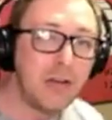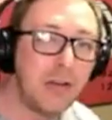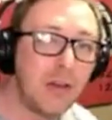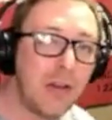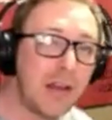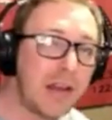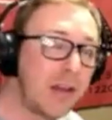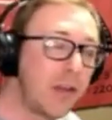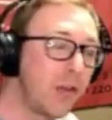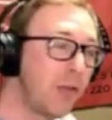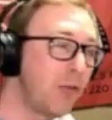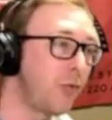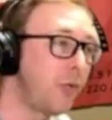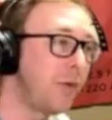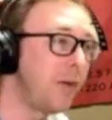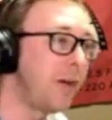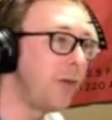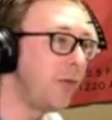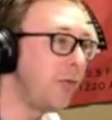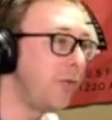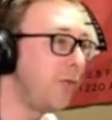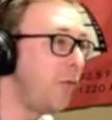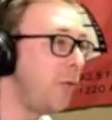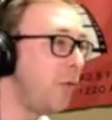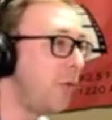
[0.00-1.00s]
like a three,
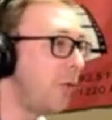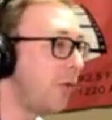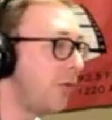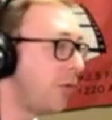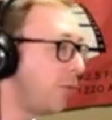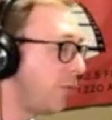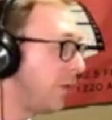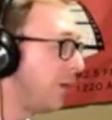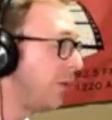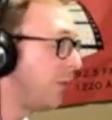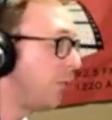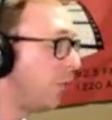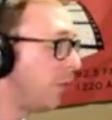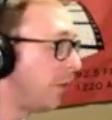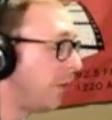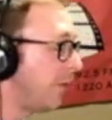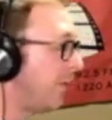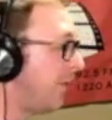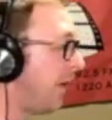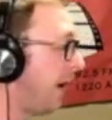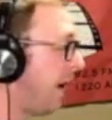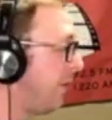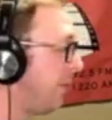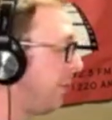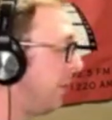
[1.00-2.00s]
four to
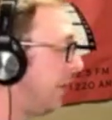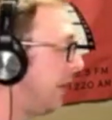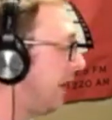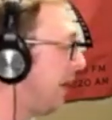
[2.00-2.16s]
five minute